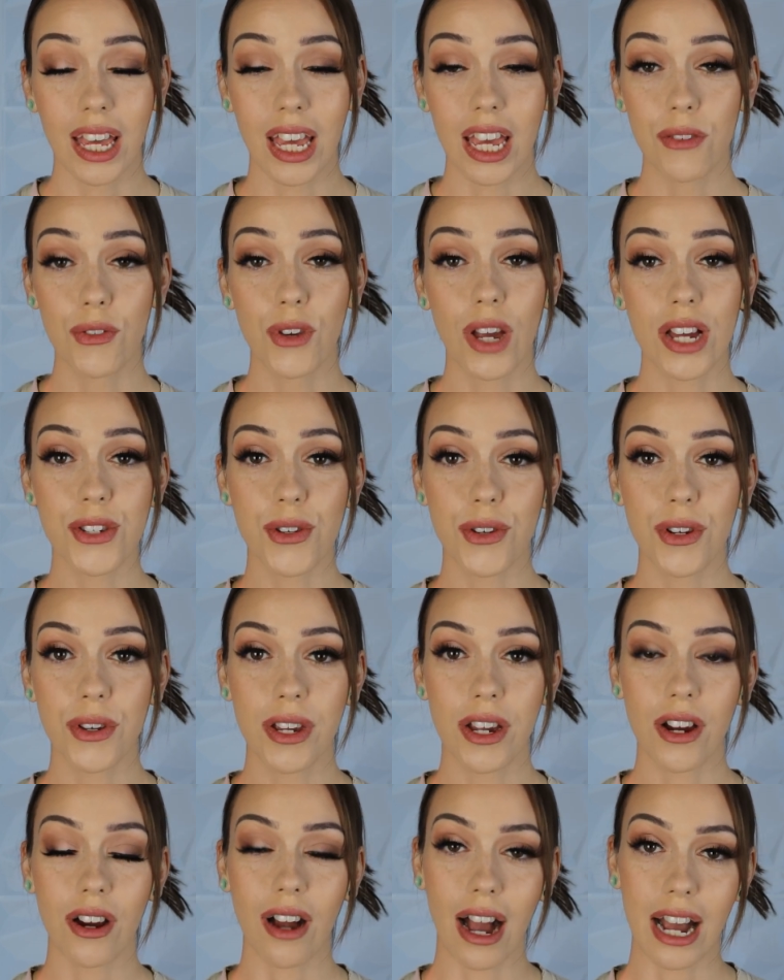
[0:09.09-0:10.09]
If you guys are new
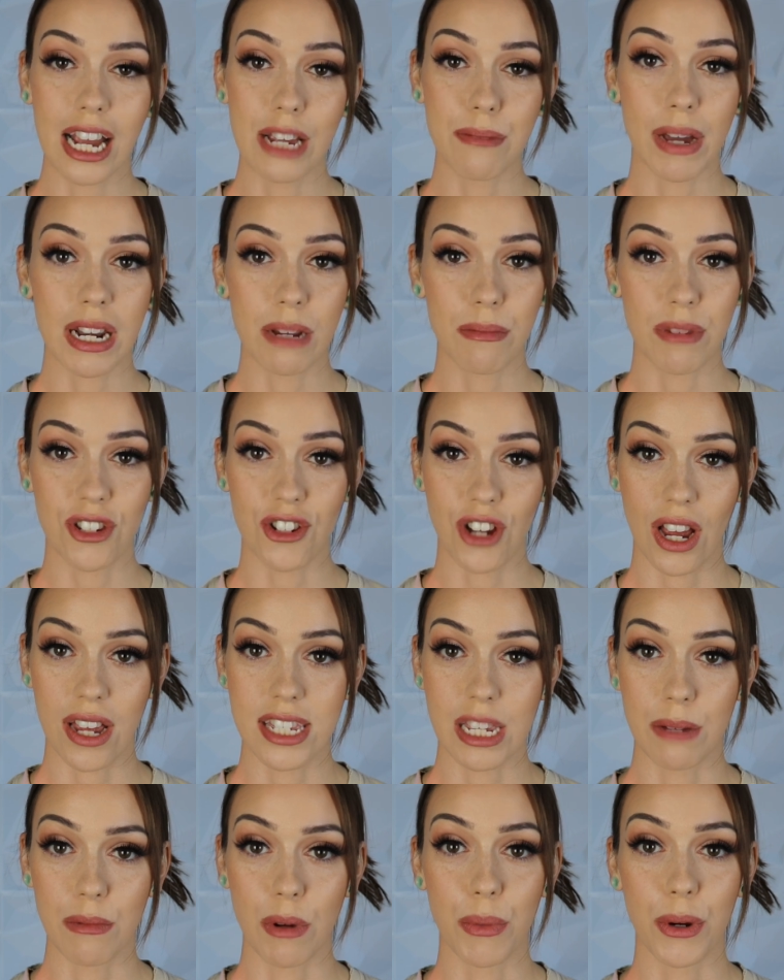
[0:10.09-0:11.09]
here, hi, my name is
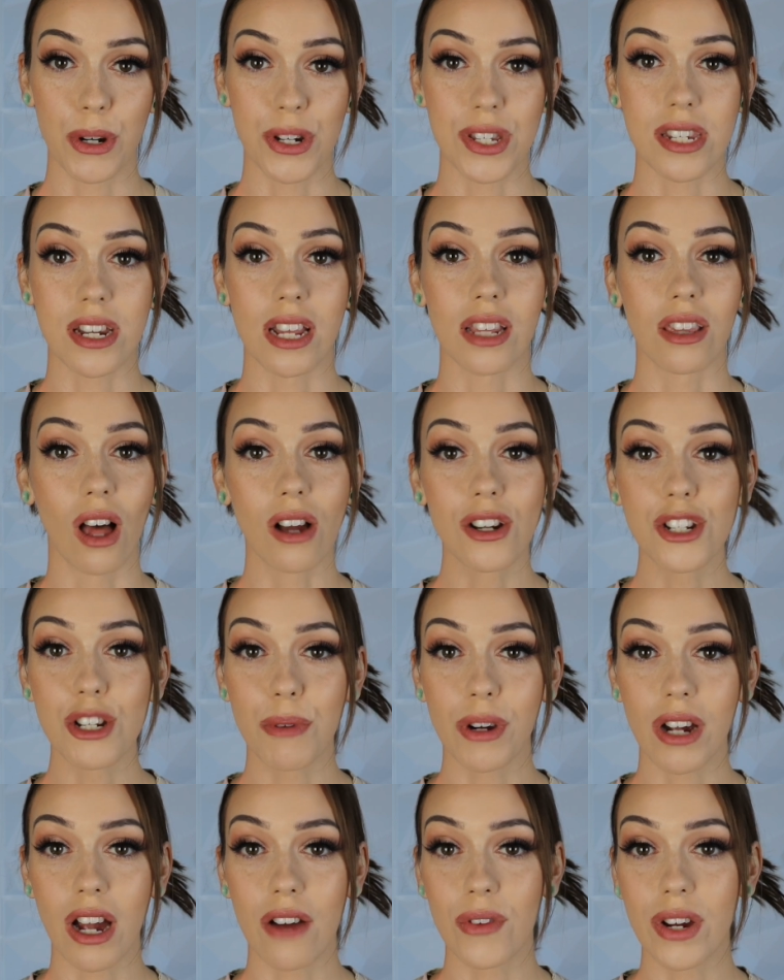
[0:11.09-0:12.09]
Jess. I'm a person in
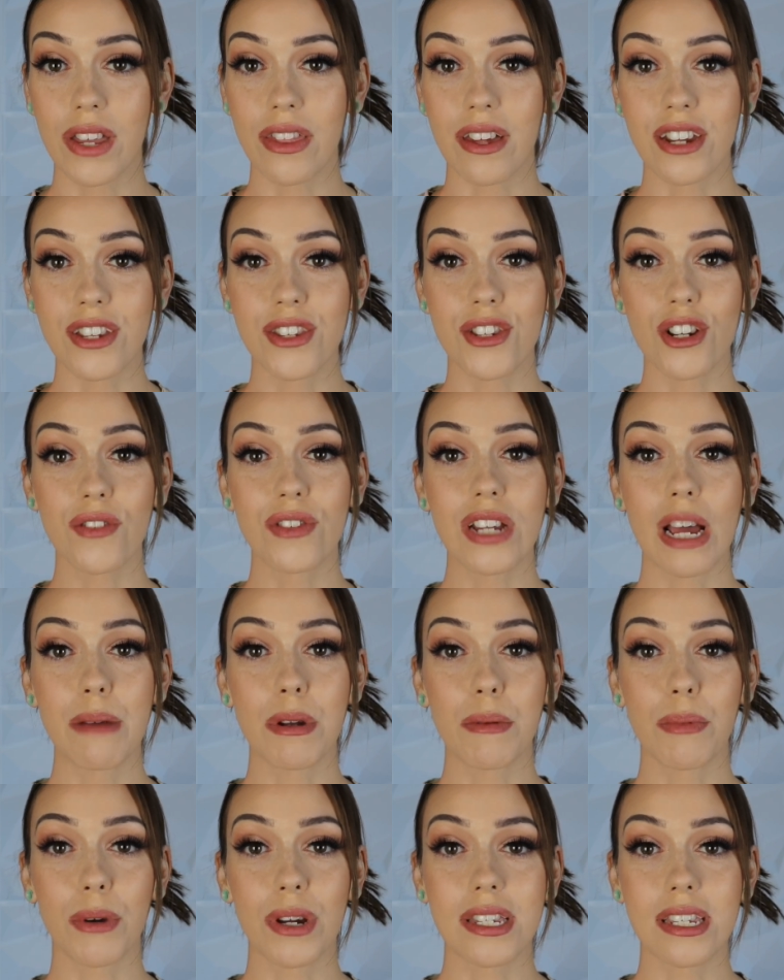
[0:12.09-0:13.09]
long-term recovery that has served time
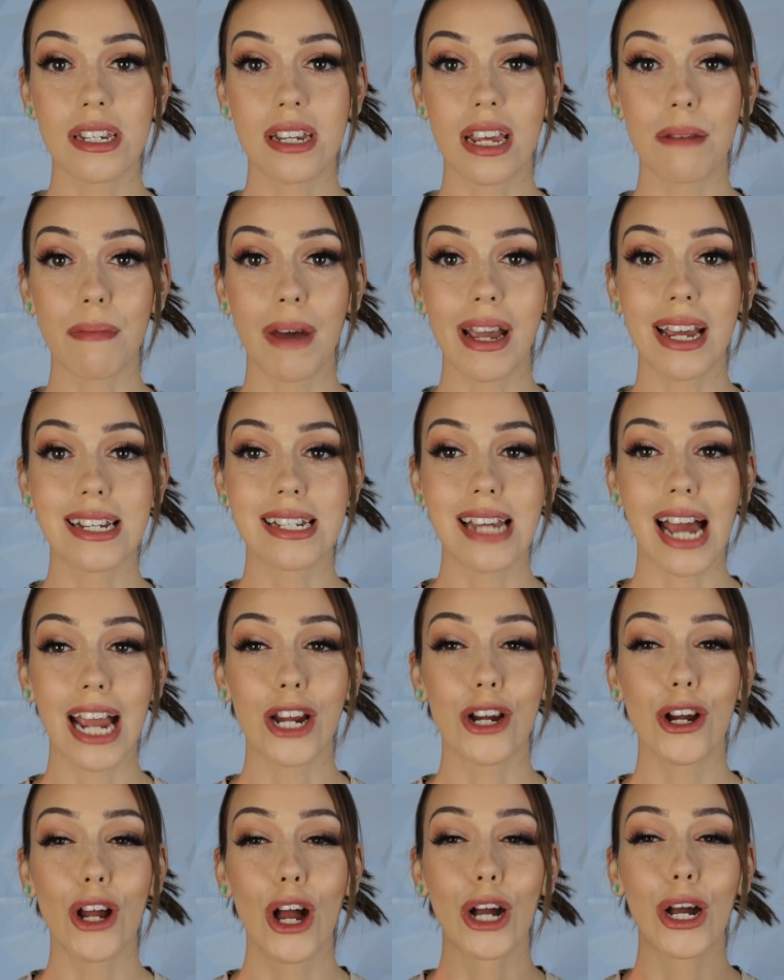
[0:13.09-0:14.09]
in prison, and my
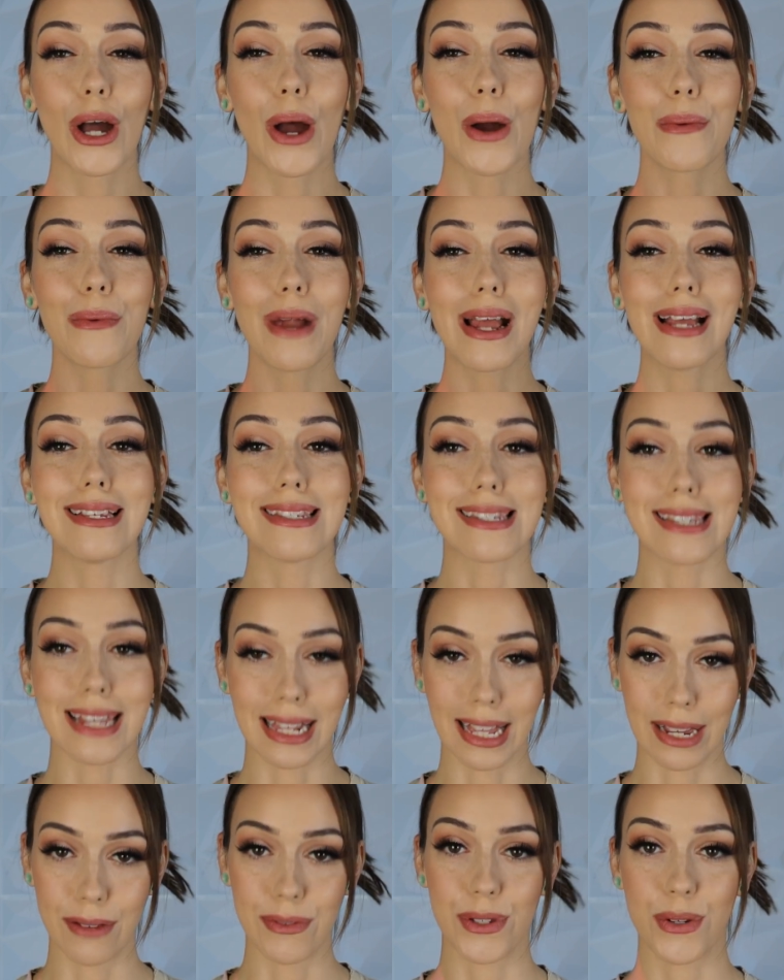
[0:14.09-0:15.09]
entire crazy
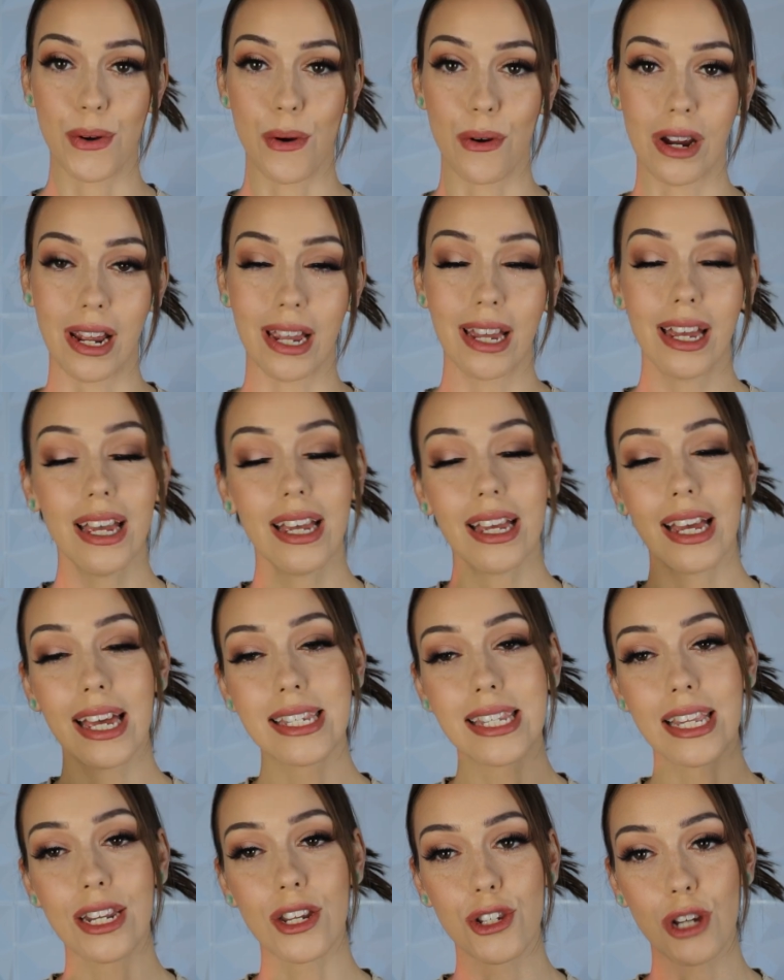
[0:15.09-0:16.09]
life story
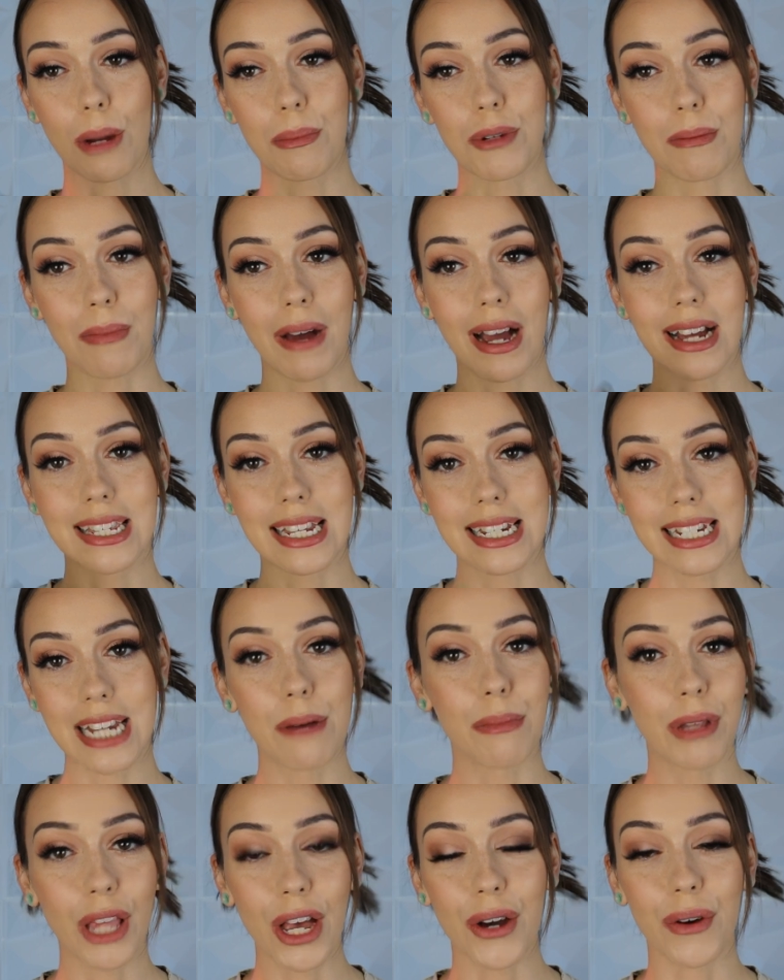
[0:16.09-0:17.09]
is in the description box
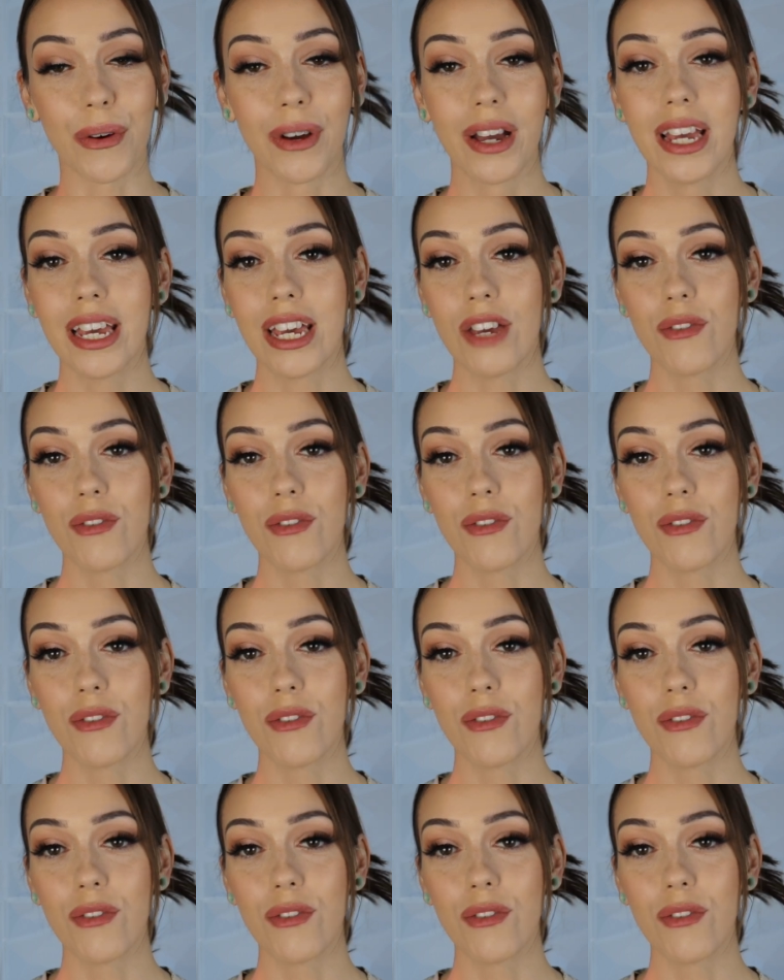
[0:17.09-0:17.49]
down below.